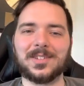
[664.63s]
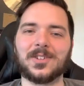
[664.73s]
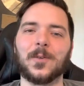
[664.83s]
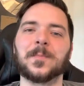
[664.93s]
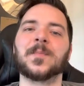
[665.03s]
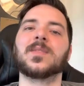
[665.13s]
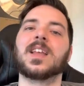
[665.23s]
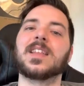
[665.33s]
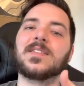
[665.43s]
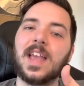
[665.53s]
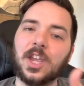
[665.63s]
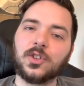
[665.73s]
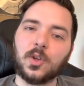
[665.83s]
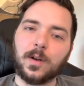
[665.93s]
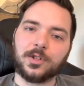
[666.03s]
So thank you
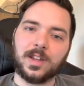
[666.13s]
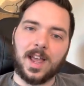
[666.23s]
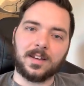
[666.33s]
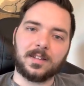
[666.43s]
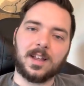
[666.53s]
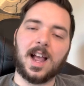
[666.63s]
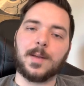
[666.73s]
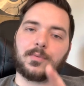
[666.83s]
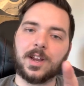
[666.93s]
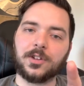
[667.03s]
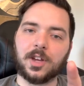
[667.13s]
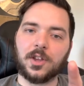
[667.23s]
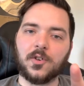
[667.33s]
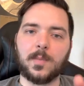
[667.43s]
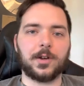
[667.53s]
so much again. I appreciate
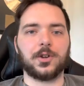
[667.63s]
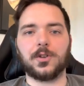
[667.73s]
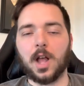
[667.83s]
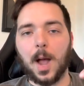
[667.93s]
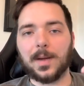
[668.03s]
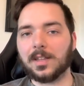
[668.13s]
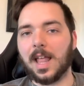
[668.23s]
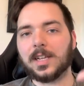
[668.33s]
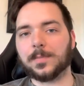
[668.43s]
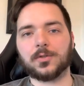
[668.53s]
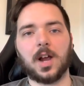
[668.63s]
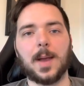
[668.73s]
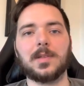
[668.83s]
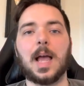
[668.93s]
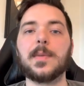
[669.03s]
you. Make sure you comment, like,
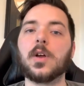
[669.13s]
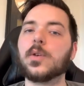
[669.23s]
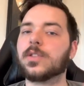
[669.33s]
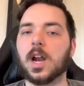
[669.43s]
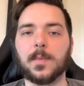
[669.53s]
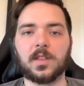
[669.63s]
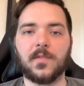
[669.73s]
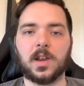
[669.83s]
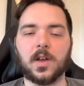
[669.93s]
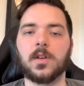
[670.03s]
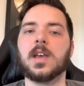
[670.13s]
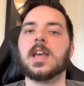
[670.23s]
subscribe. Let me know what you thought about the video.